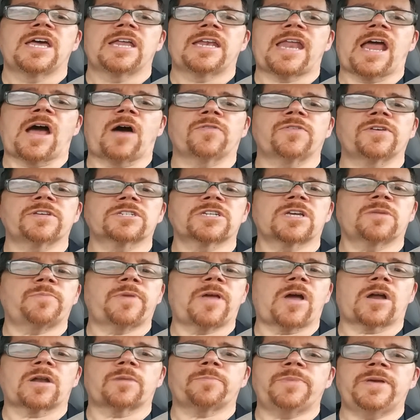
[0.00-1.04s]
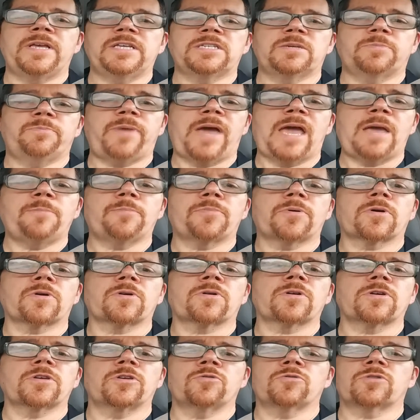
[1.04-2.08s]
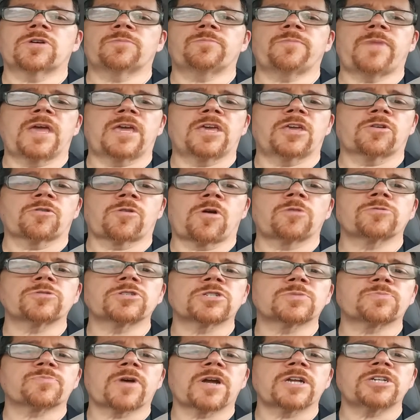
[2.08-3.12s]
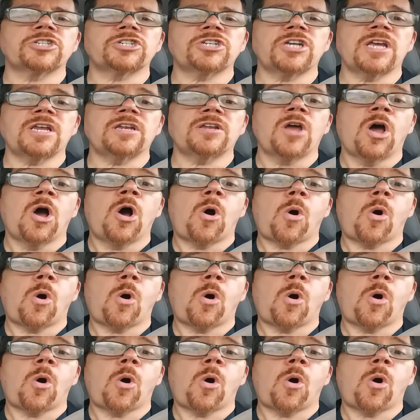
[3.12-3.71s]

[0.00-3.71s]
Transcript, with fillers: Now, this could be on a piece of paper, you could make your own spreadsheet,